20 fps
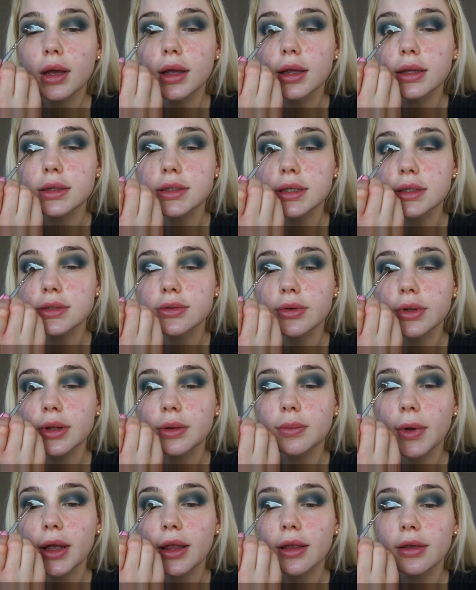And it doesn't
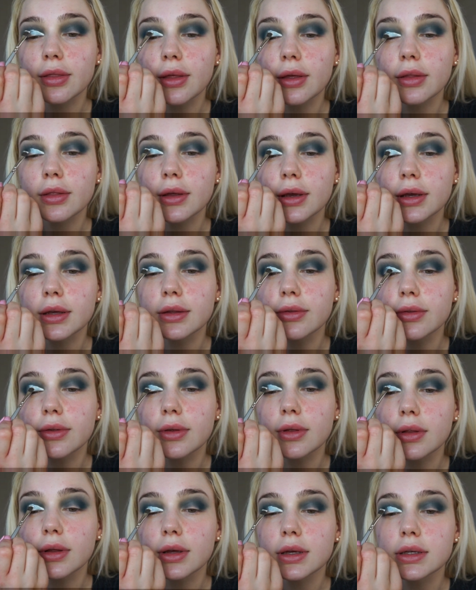really matter that the
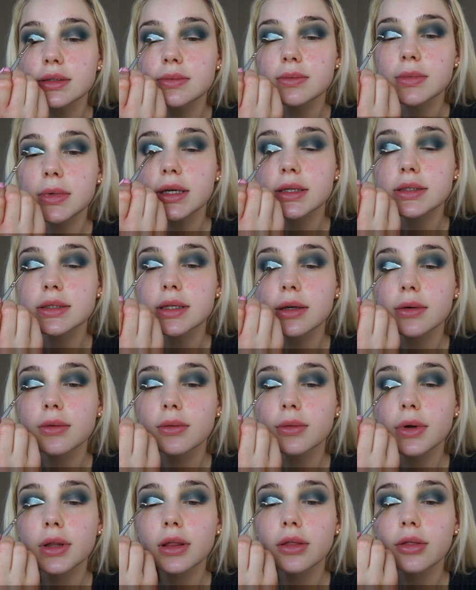concealer is mixing
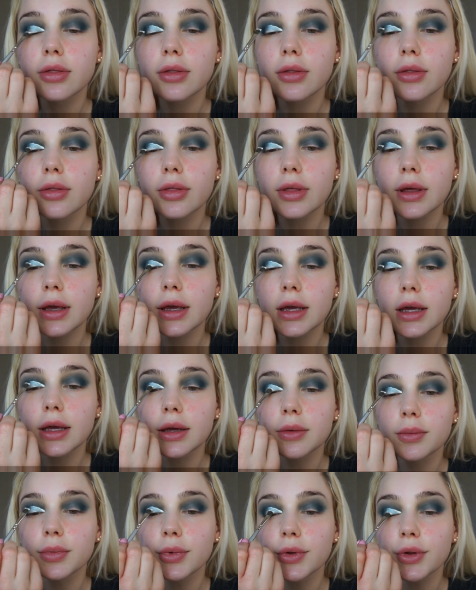with
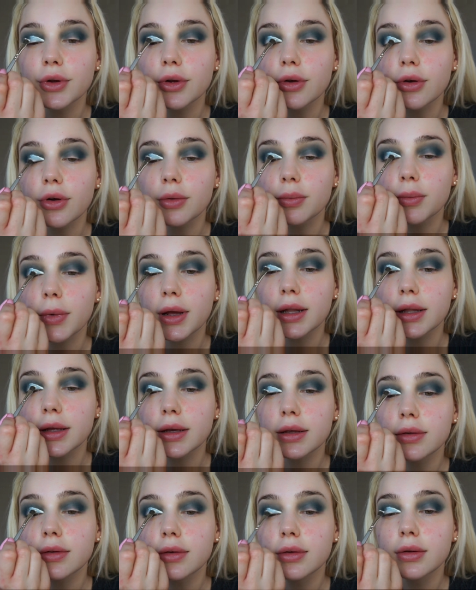the blue on my
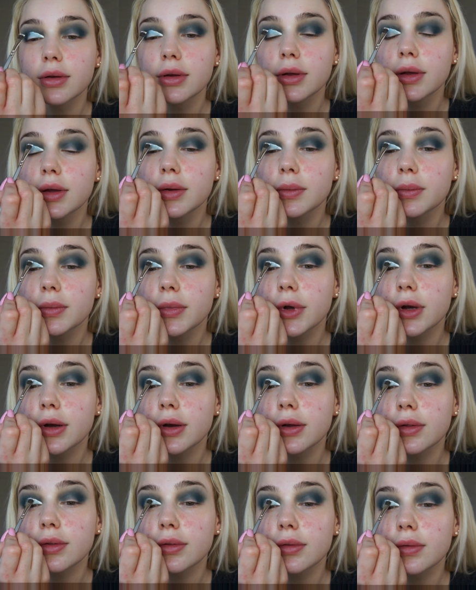lid
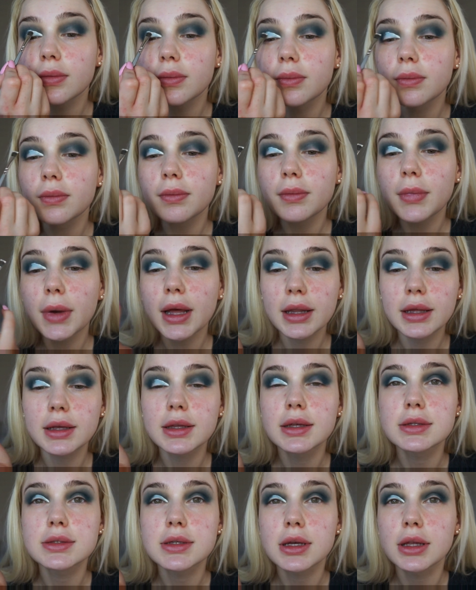because my
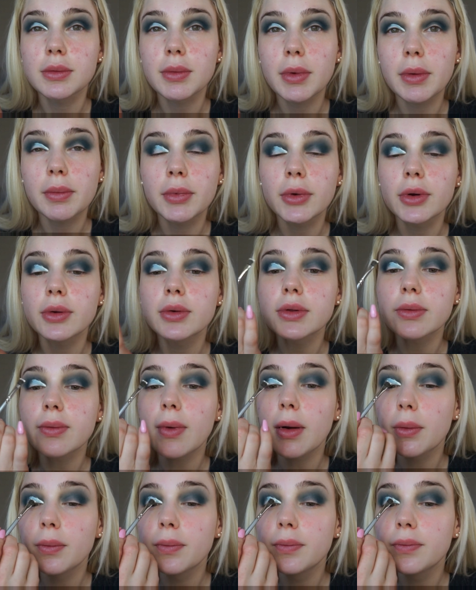lid is going to be blue as
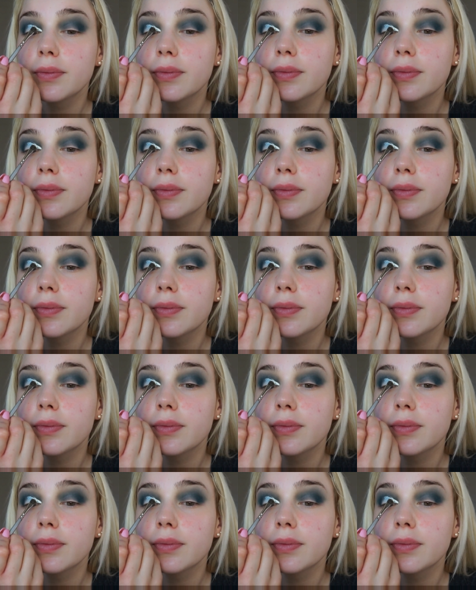well.